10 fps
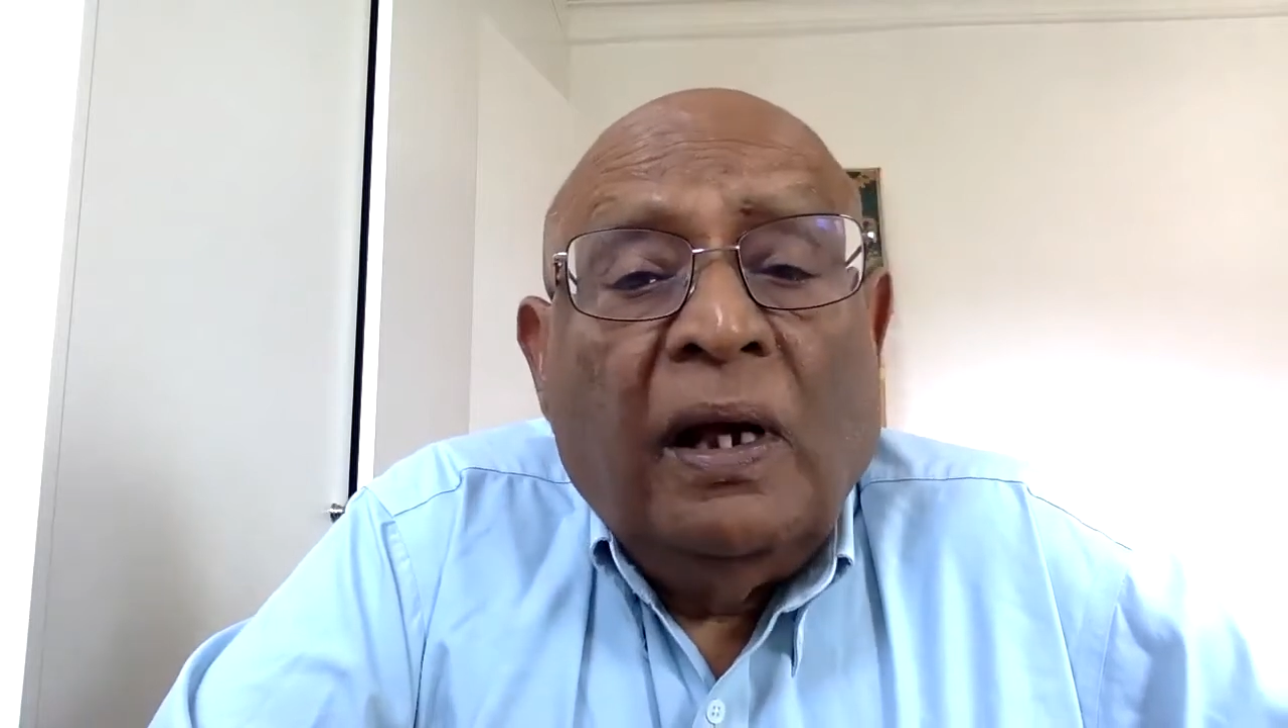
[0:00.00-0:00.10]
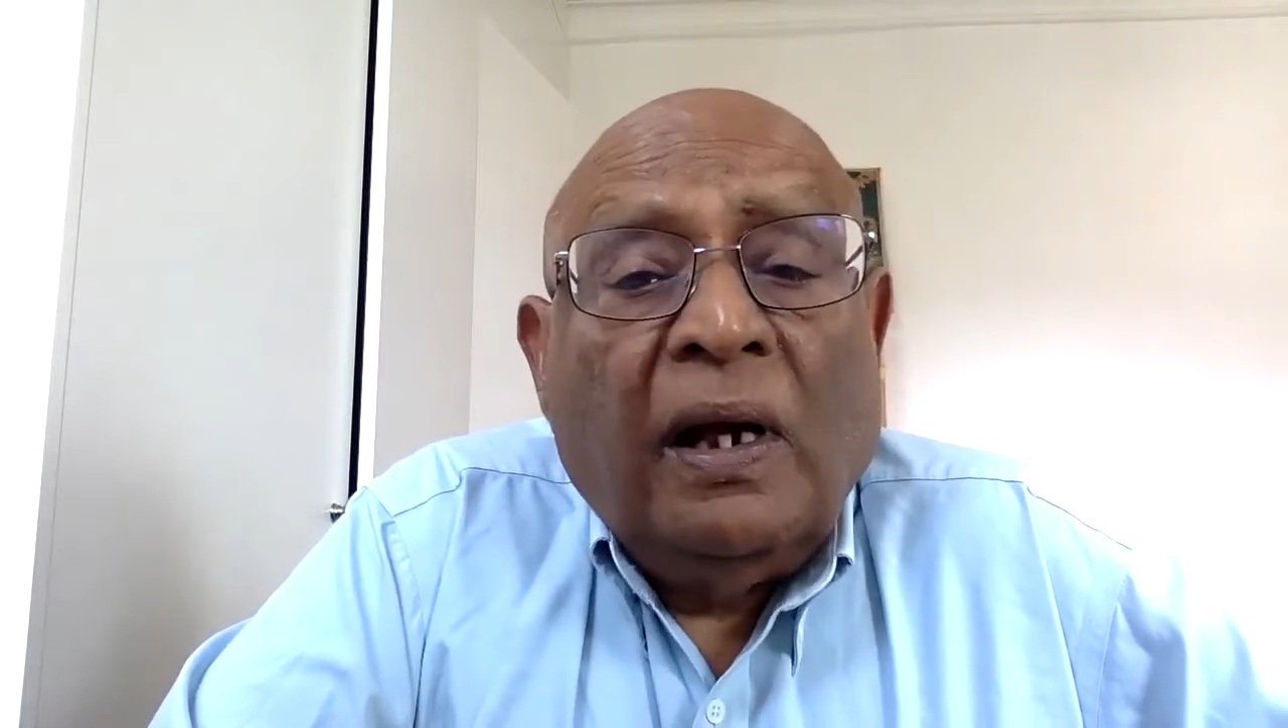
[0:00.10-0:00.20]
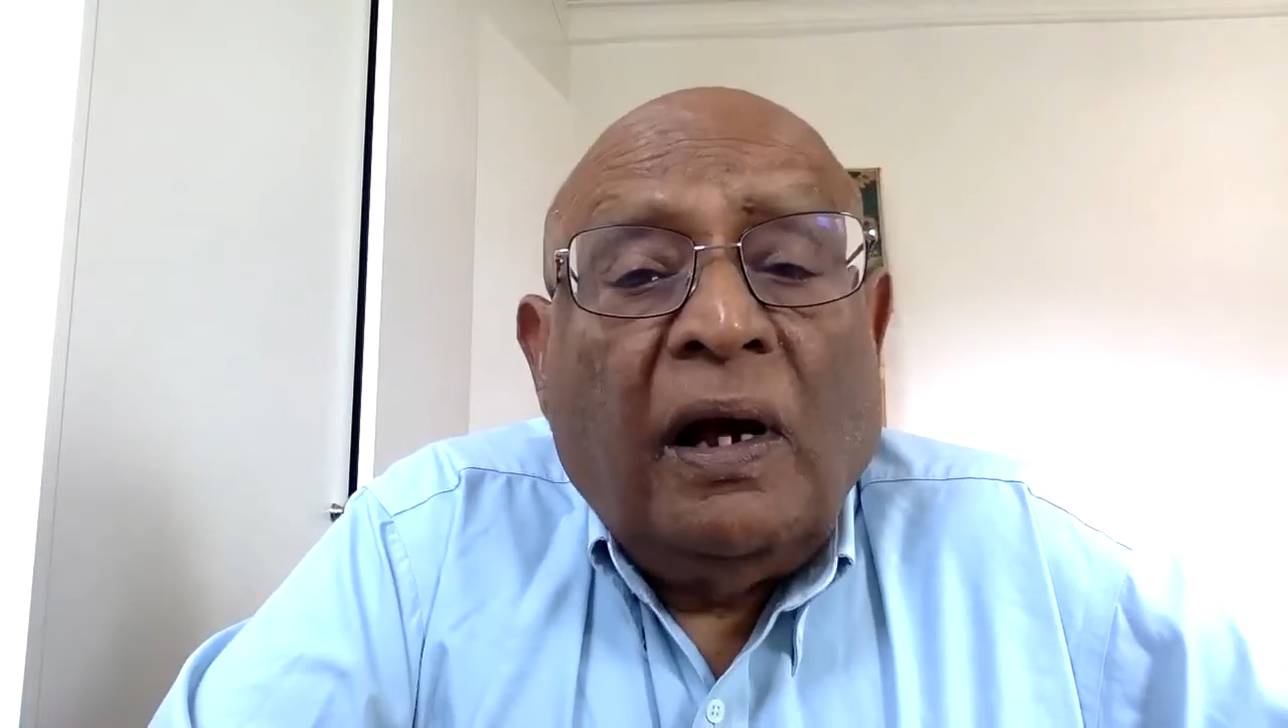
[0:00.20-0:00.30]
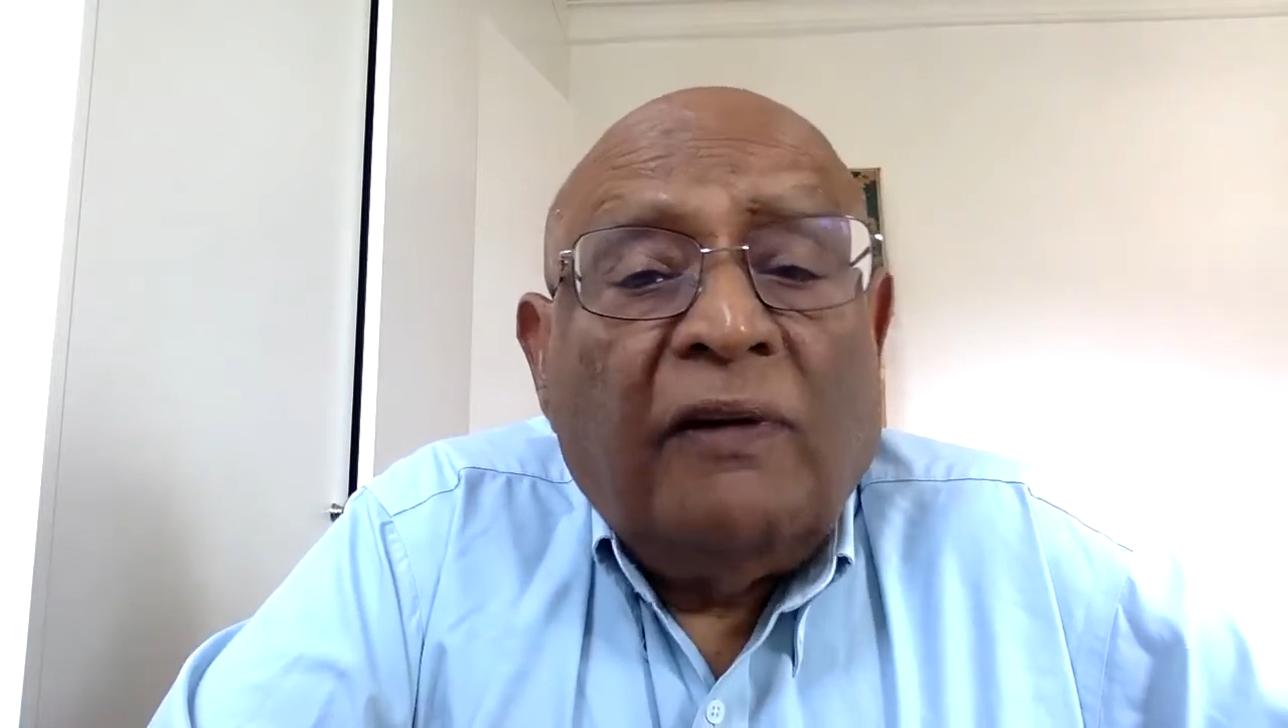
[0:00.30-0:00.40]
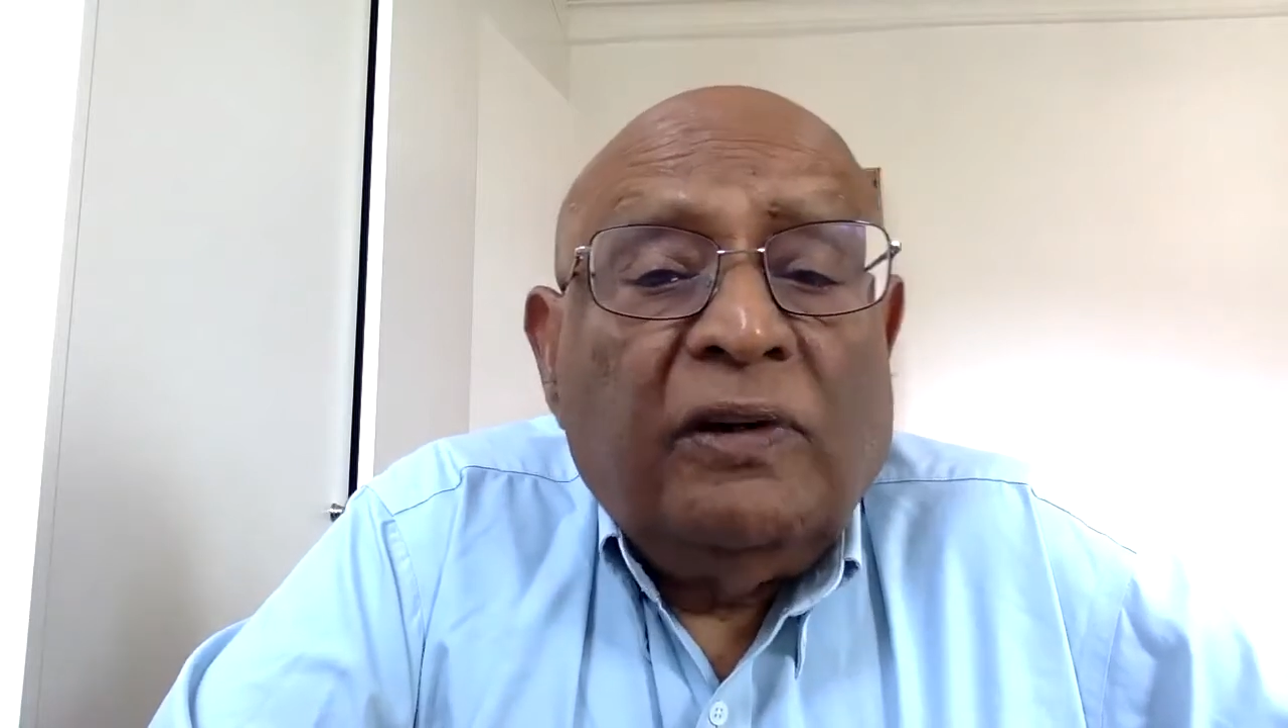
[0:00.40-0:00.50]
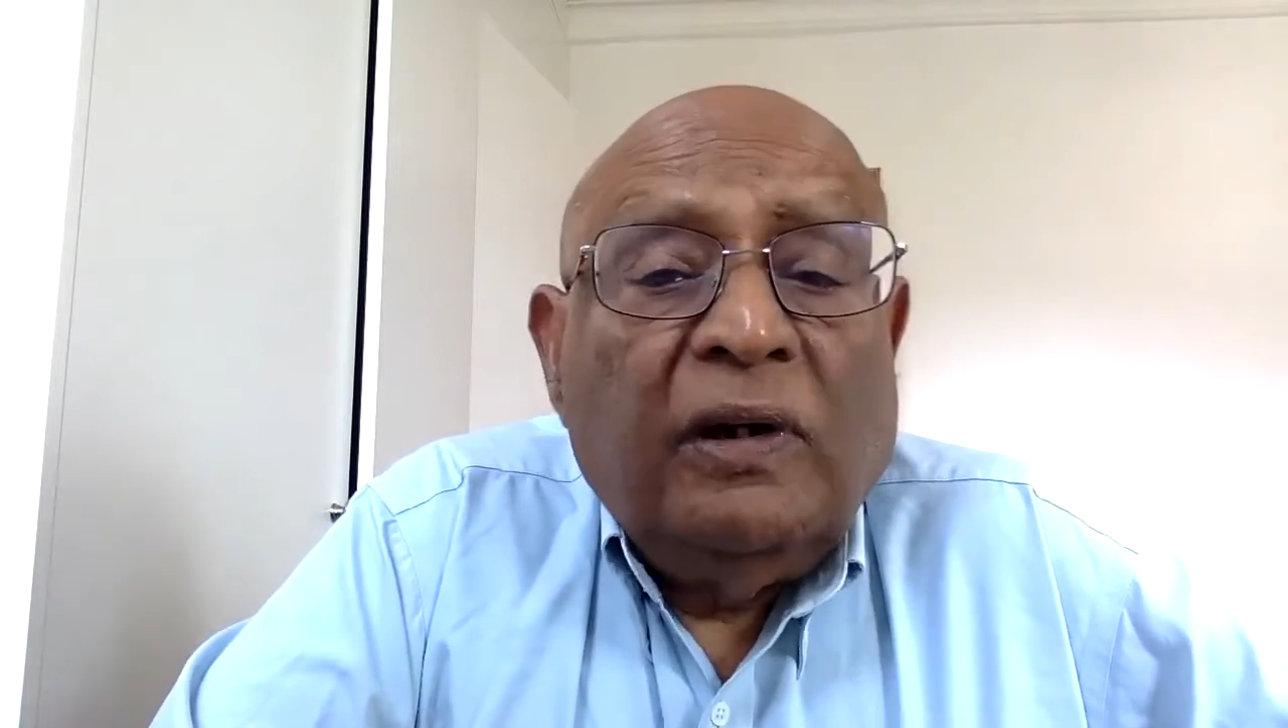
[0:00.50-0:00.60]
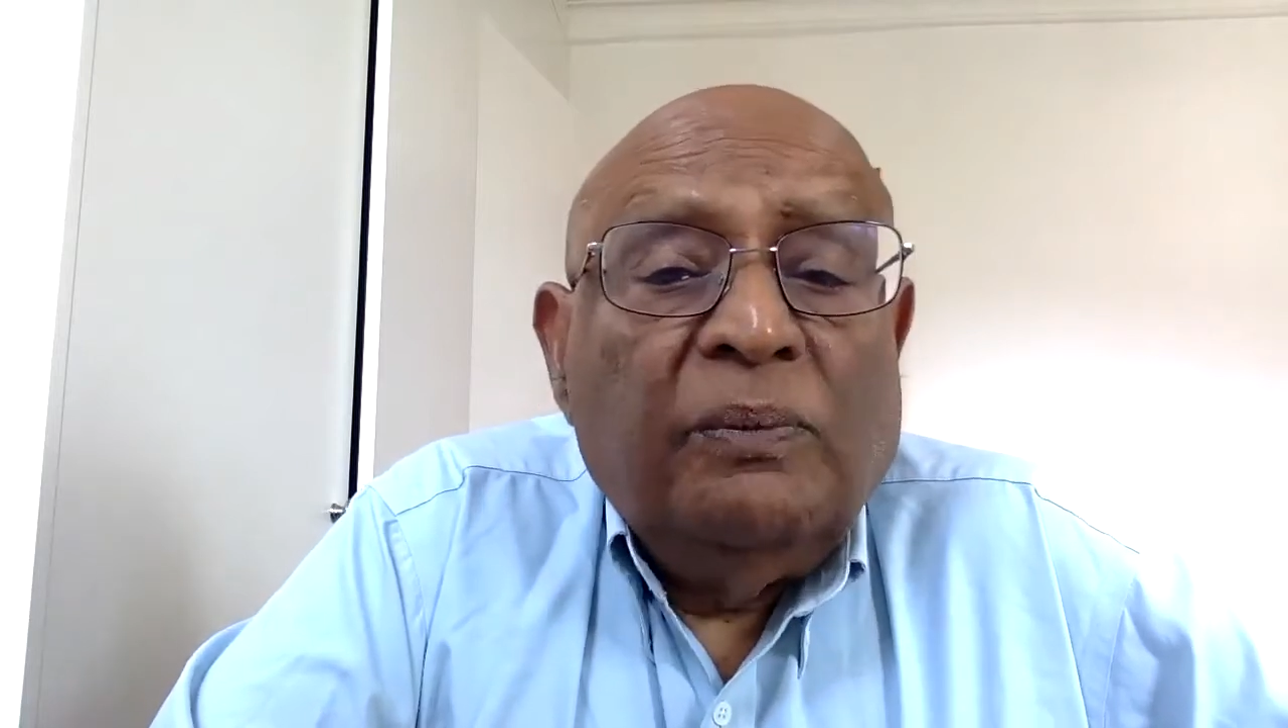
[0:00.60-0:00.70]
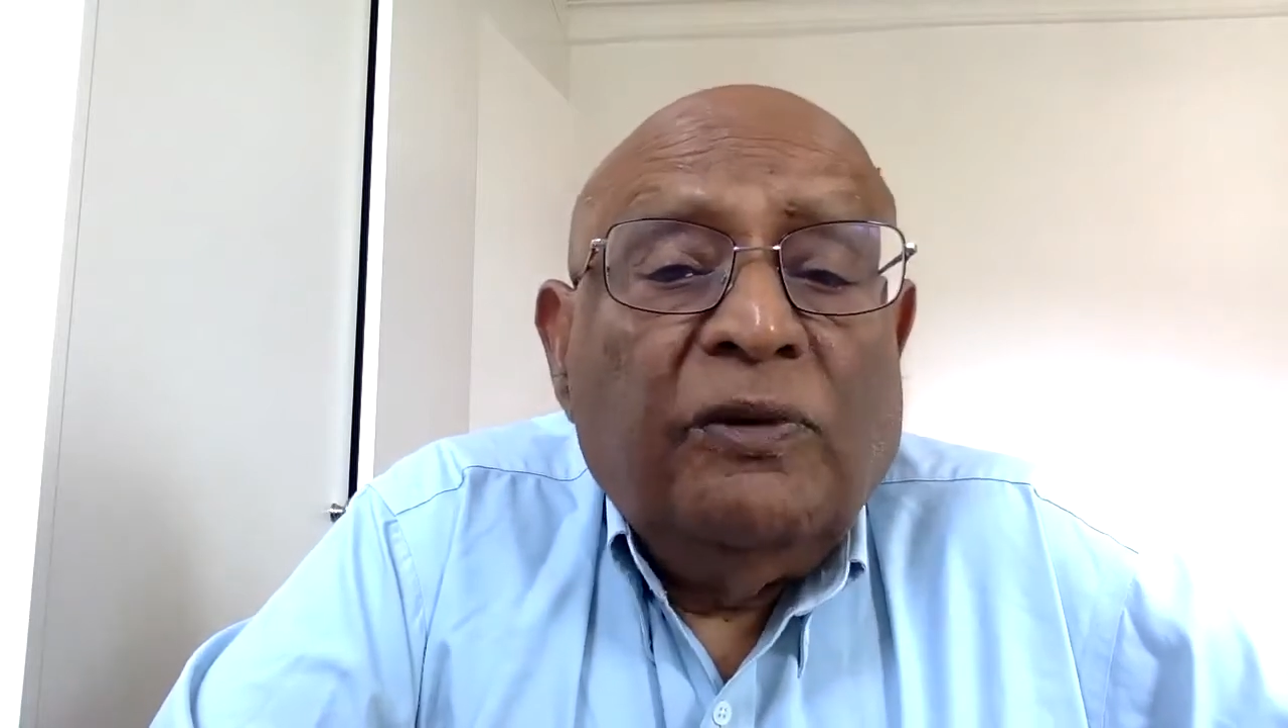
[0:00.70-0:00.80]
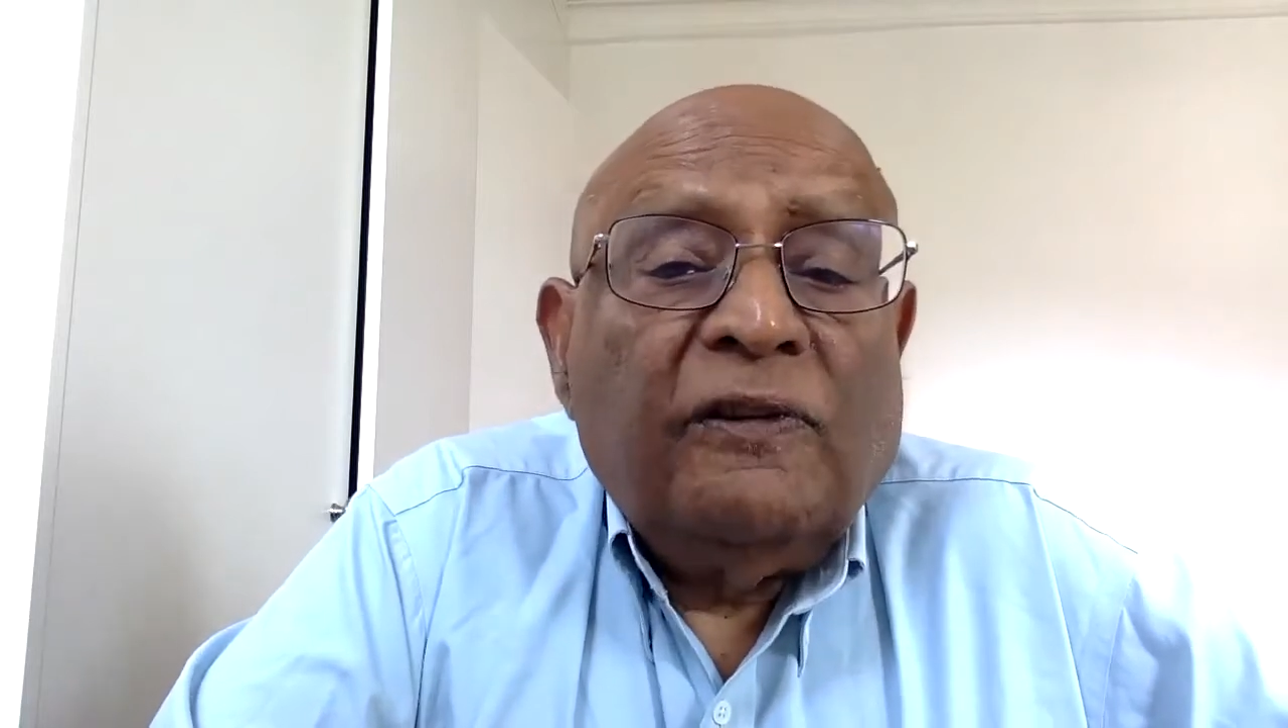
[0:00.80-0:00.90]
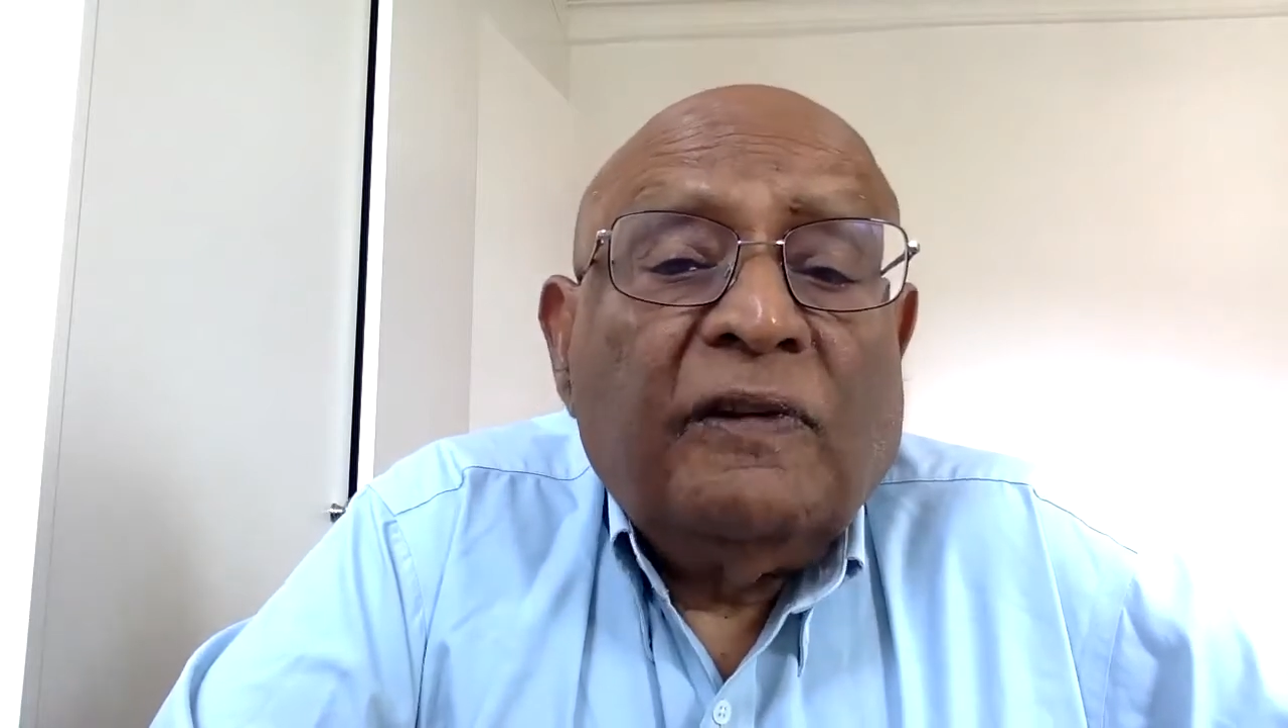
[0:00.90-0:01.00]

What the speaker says: customs